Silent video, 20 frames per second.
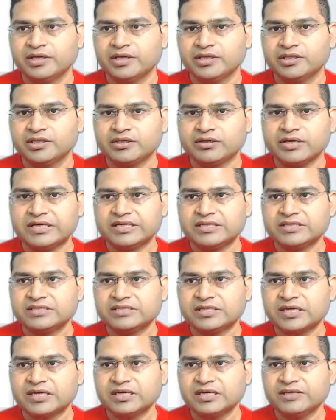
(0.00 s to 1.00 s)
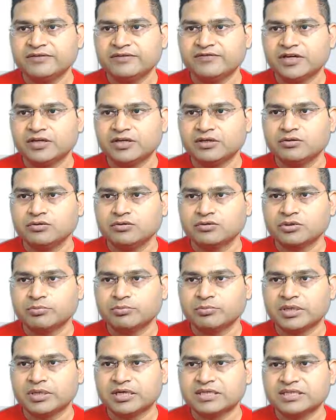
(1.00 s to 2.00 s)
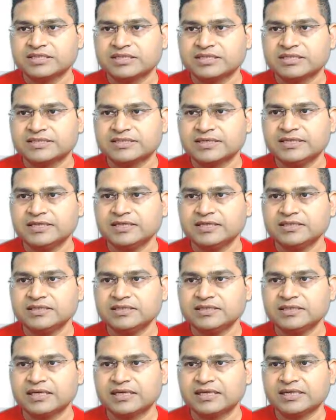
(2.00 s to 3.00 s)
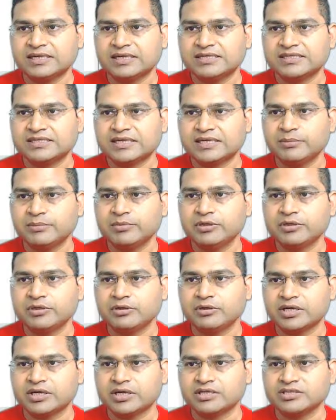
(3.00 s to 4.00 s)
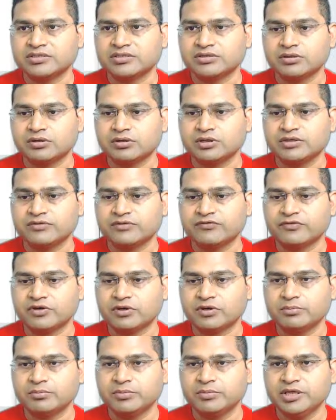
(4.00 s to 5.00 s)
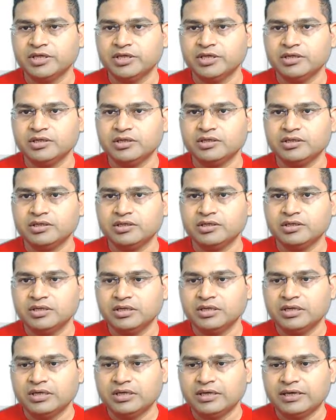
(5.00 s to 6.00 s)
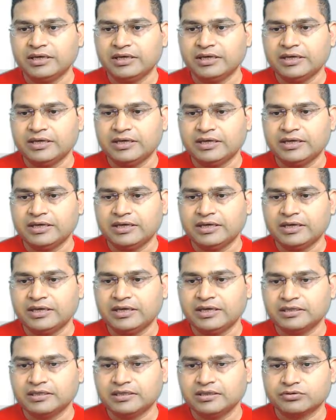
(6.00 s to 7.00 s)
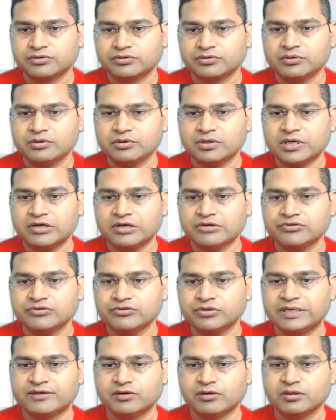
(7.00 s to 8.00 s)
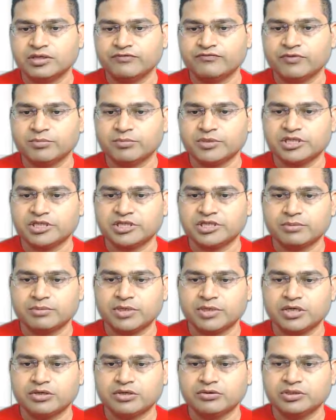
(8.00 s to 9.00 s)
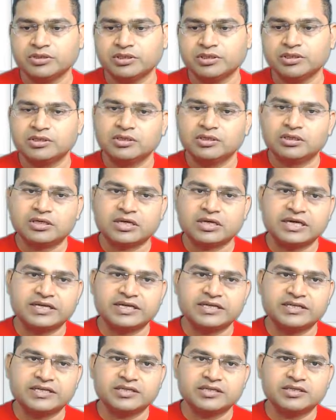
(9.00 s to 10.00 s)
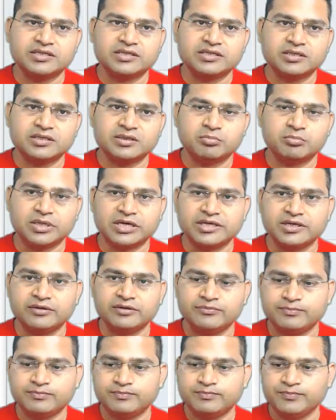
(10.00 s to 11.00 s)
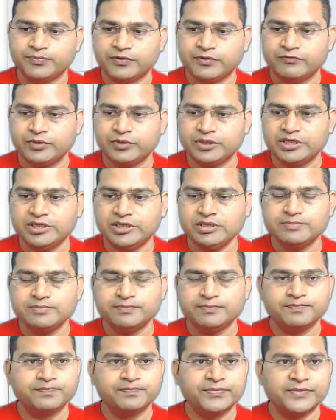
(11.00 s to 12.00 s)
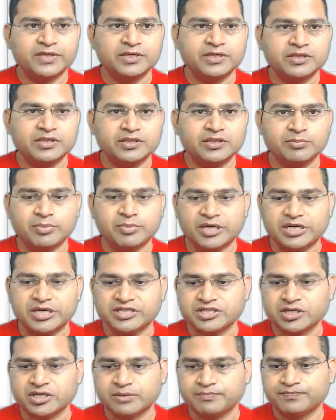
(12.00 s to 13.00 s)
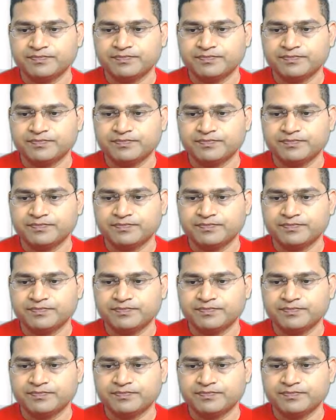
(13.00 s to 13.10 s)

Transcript: In the right hand side, if I go to the plugin settings, I can disable or uninstall it from here. And if you scroll down, you'll get all the information about the Kite plugin within the PyCharm.